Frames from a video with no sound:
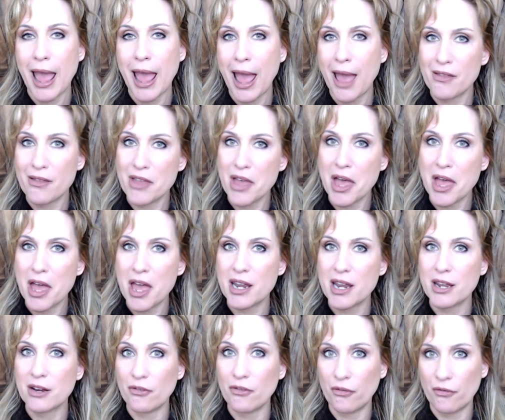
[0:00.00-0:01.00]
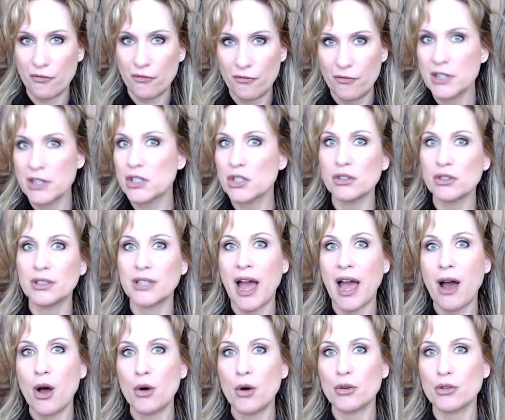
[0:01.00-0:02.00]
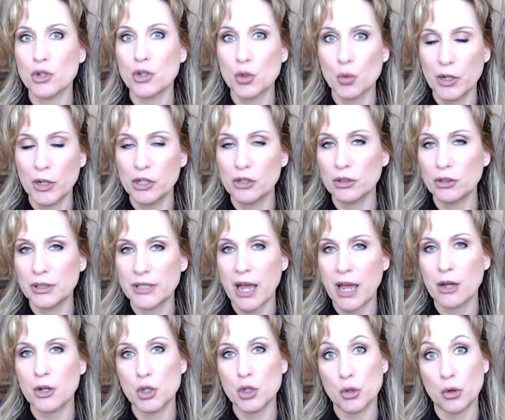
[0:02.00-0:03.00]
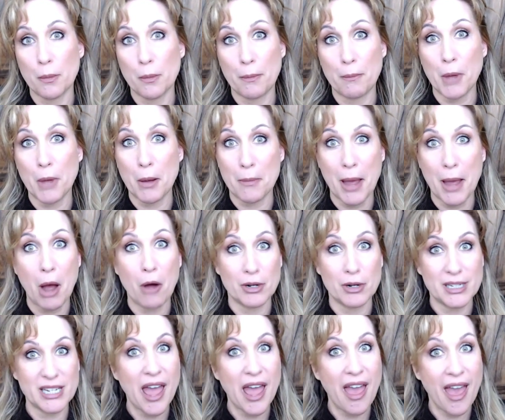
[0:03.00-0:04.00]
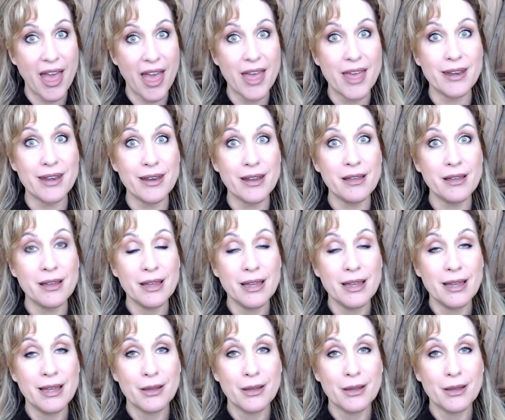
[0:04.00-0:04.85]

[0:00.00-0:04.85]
and then it fizzled out and dwindled down to about 10